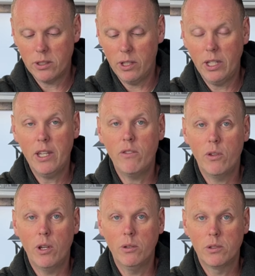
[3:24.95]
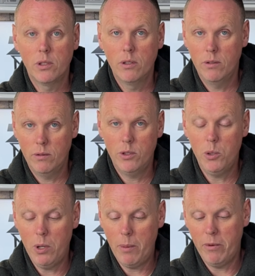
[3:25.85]
So they give you those
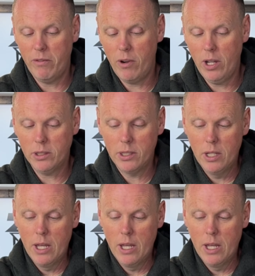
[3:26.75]
2 upper fronts.